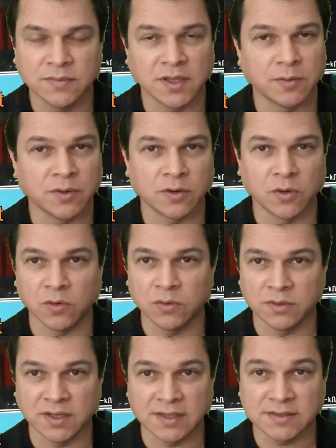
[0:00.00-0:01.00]
Never
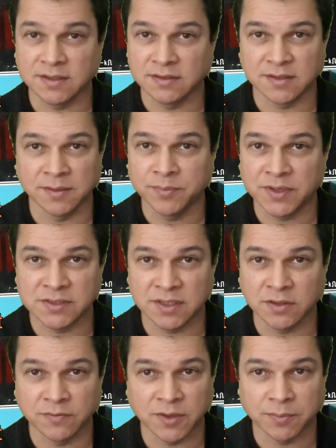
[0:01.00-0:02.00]
go less than
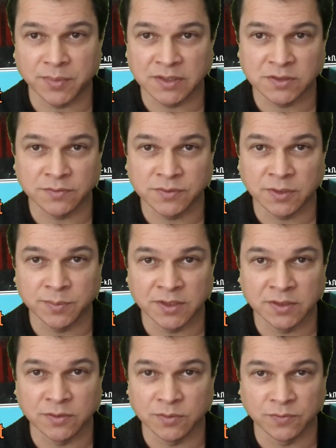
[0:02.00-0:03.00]
10% of the price of
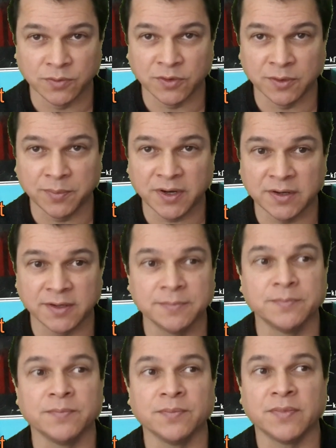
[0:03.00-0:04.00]
something for
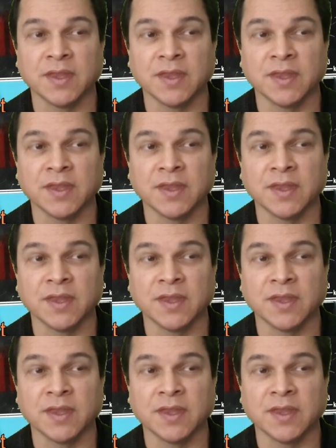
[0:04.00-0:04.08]
repairing.